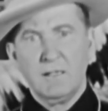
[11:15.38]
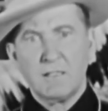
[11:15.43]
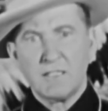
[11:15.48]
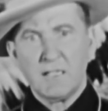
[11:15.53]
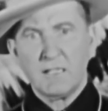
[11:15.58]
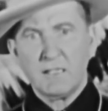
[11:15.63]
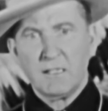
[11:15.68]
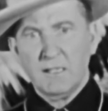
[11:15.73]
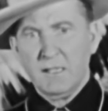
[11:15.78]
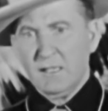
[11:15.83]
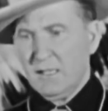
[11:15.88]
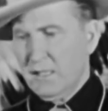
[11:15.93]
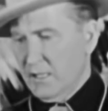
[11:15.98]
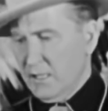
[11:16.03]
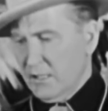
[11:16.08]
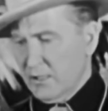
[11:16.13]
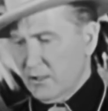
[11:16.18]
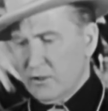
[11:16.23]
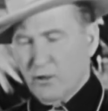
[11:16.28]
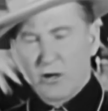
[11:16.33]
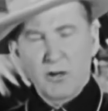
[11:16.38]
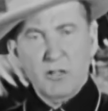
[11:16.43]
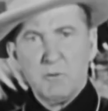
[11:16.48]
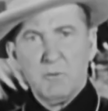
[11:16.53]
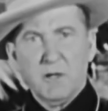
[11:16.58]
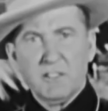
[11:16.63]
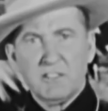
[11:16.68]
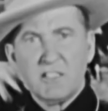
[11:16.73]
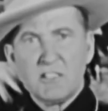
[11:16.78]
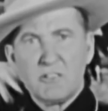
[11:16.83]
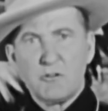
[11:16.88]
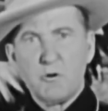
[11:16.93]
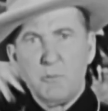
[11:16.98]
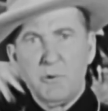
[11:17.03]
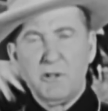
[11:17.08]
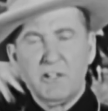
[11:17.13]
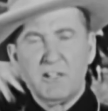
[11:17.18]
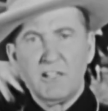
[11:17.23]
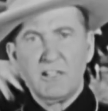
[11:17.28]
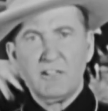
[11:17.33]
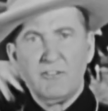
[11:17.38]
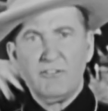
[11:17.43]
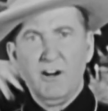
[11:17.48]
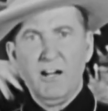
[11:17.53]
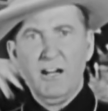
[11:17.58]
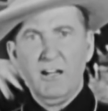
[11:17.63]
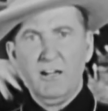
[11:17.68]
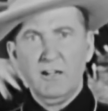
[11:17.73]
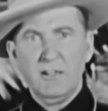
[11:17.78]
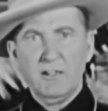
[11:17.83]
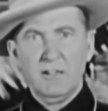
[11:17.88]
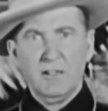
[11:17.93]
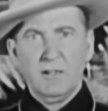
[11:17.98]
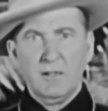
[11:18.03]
said, talking about this rapidity of fire,